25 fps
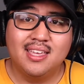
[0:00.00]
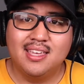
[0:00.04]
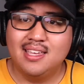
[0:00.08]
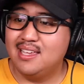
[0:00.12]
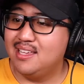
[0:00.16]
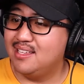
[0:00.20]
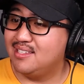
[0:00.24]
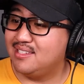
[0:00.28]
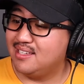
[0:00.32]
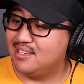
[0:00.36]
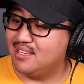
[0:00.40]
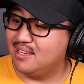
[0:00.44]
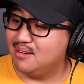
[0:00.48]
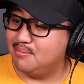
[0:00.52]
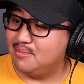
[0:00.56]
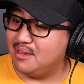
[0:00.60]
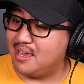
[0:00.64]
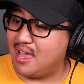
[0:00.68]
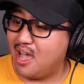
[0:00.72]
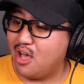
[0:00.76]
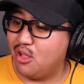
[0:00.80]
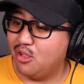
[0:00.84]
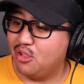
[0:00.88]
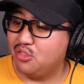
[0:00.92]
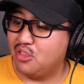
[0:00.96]
Is he going to be
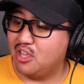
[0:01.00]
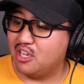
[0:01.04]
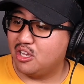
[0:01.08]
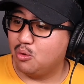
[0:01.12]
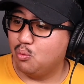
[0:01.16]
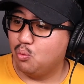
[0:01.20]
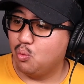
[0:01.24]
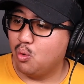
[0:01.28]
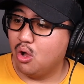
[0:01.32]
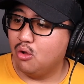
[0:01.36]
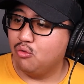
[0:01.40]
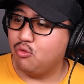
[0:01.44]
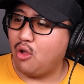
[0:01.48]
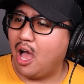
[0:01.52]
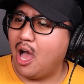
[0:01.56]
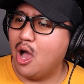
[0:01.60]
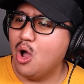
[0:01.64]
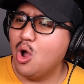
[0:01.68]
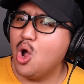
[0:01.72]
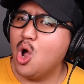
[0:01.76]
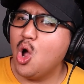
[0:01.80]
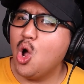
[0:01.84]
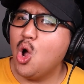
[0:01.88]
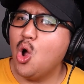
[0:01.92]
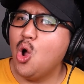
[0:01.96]
howling like a wolf?
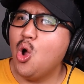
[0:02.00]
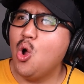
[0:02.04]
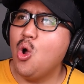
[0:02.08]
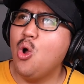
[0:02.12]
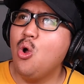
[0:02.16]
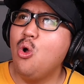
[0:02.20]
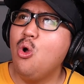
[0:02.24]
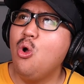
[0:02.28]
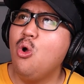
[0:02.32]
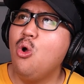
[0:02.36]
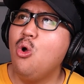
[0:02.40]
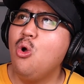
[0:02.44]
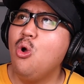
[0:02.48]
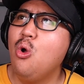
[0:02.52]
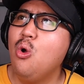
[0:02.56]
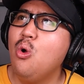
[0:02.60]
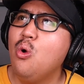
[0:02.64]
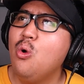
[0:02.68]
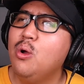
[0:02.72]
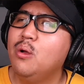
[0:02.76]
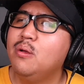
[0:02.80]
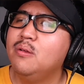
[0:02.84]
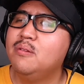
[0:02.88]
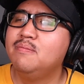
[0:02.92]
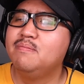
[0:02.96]

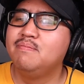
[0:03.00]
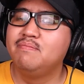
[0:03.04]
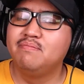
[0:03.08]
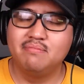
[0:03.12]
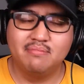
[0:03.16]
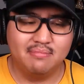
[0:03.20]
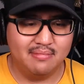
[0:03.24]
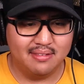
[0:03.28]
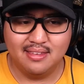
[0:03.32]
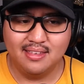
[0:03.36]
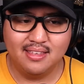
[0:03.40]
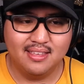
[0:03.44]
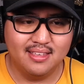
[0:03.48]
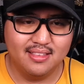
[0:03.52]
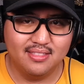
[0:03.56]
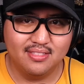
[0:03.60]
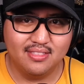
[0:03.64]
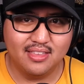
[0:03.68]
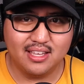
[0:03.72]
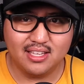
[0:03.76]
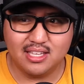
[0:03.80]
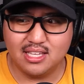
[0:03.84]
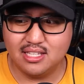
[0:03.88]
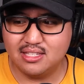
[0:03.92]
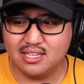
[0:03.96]
Oh,
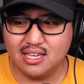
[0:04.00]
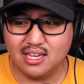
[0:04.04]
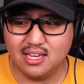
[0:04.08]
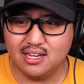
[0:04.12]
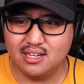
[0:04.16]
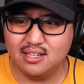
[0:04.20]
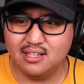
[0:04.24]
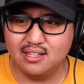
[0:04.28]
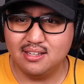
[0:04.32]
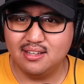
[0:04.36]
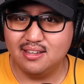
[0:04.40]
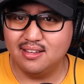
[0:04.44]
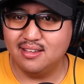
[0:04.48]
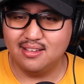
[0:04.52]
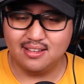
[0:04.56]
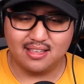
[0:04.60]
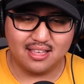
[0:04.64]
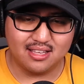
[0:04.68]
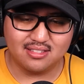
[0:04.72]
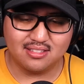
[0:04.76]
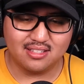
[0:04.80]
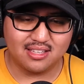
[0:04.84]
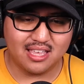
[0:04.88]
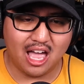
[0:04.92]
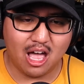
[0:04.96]
like he did
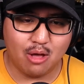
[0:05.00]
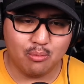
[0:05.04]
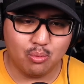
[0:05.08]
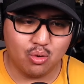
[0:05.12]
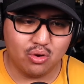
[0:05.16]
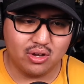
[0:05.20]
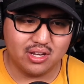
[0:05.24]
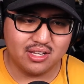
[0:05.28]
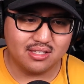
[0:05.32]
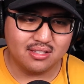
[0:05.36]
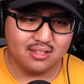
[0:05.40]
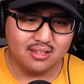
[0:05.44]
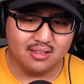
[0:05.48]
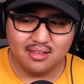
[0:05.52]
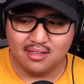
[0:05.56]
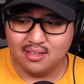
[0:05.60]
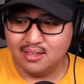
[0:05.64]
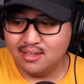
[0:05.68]
against the Cowboys?